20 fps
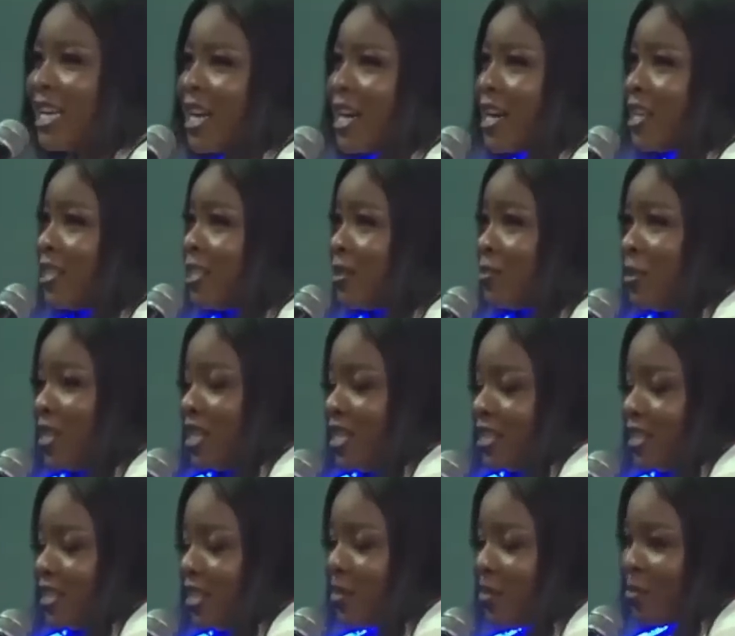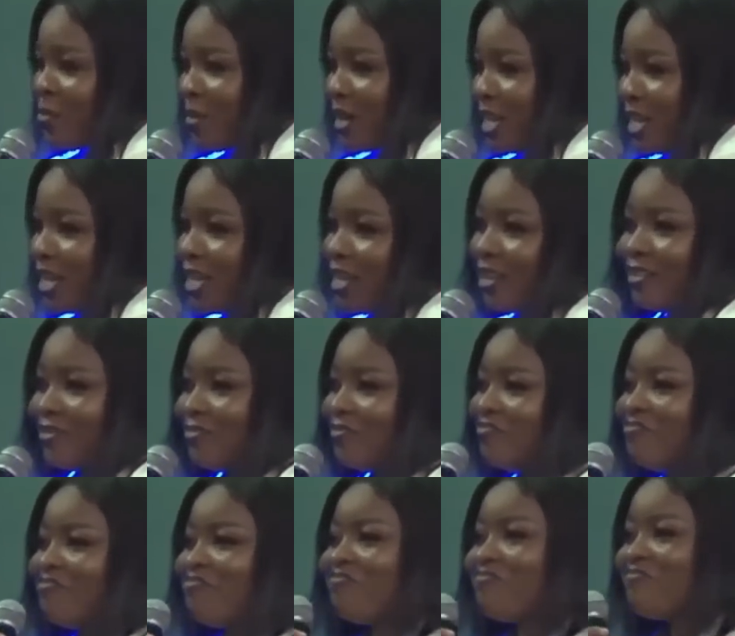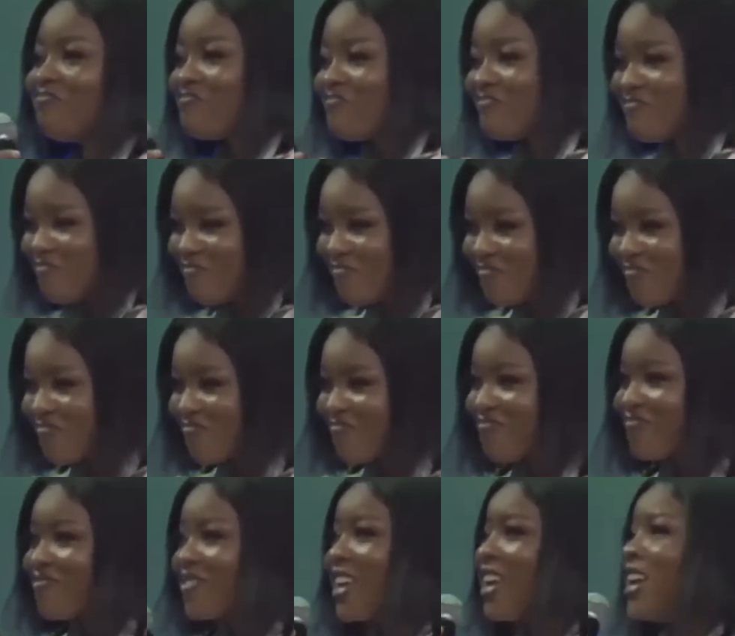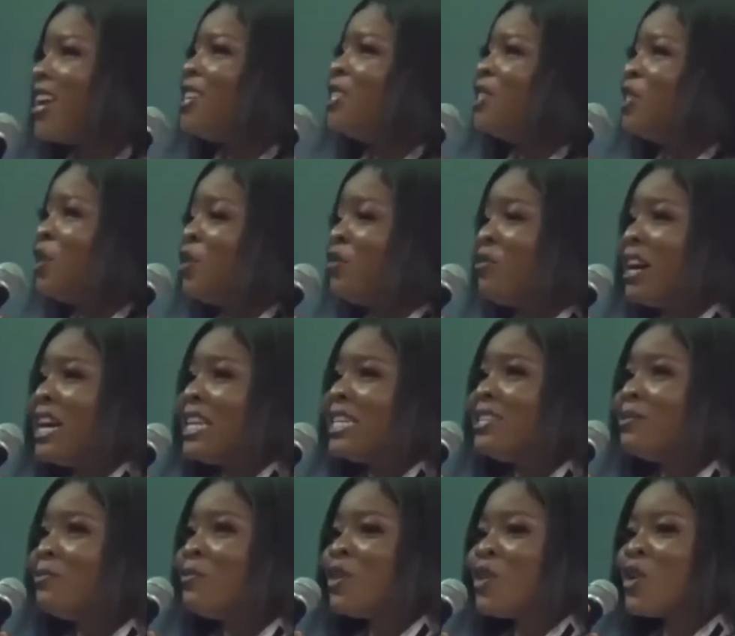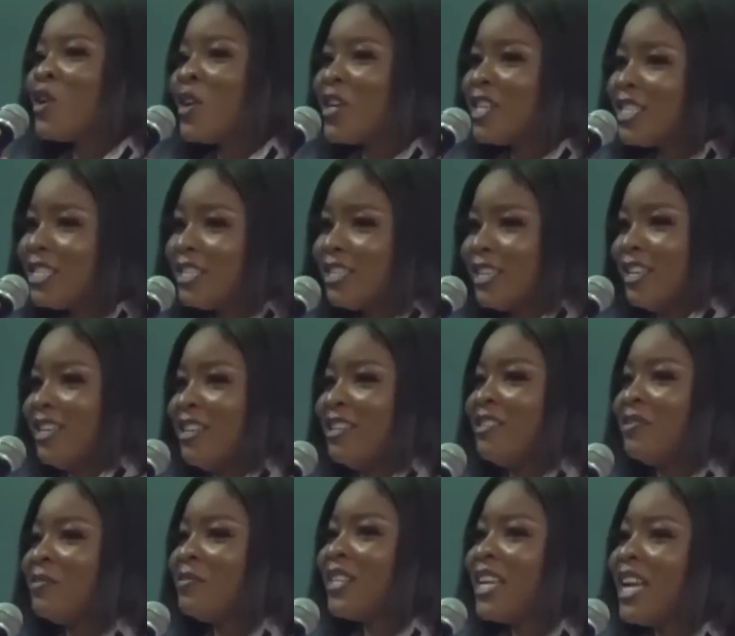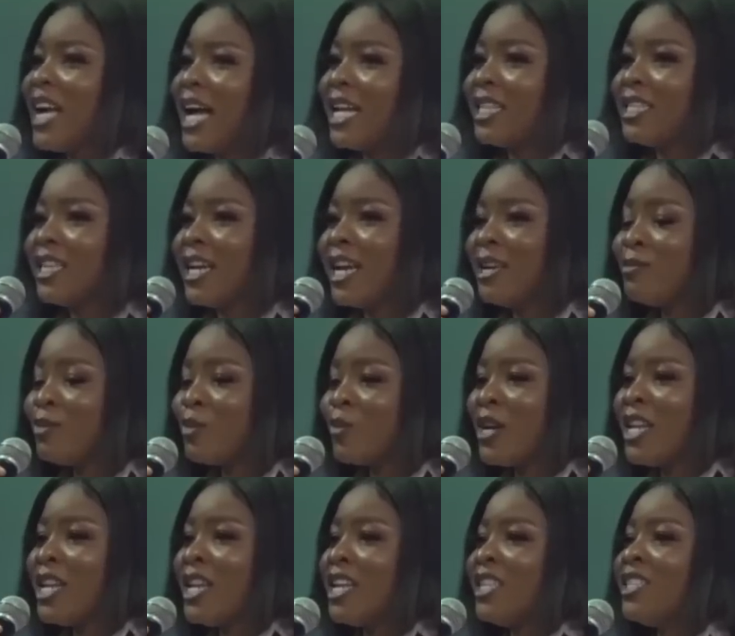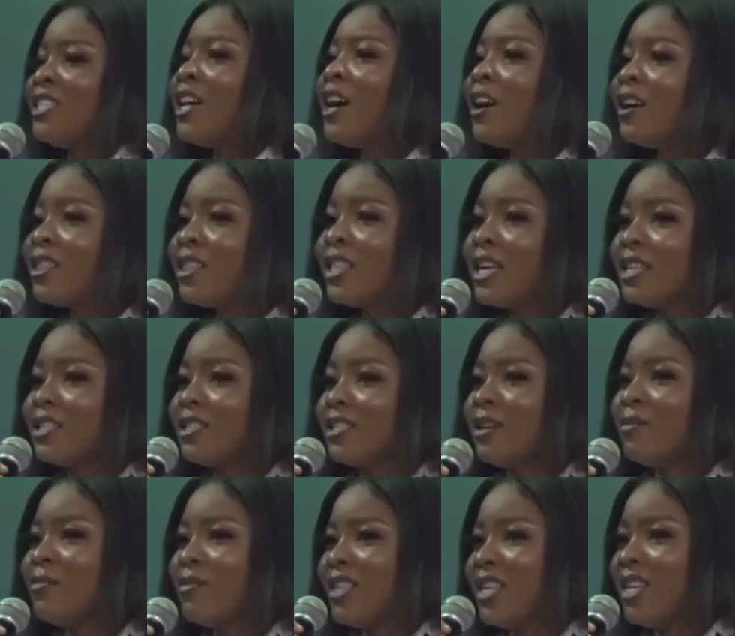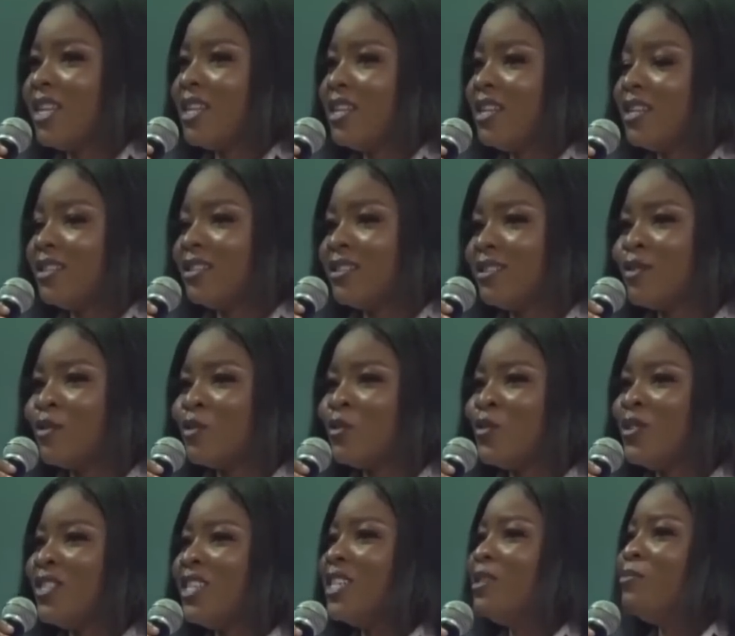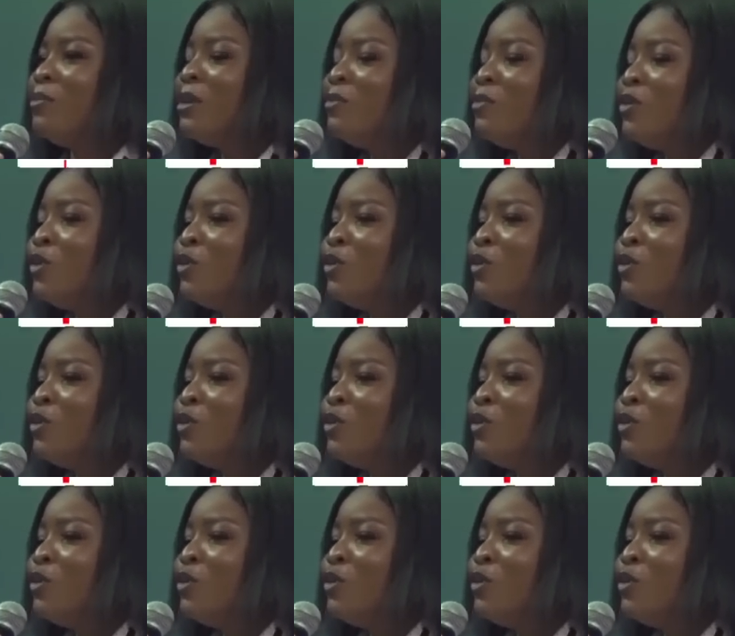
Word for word: I can't be a stepmother. Why not? Like Giovanni, because at times when the child does something and it's not good, and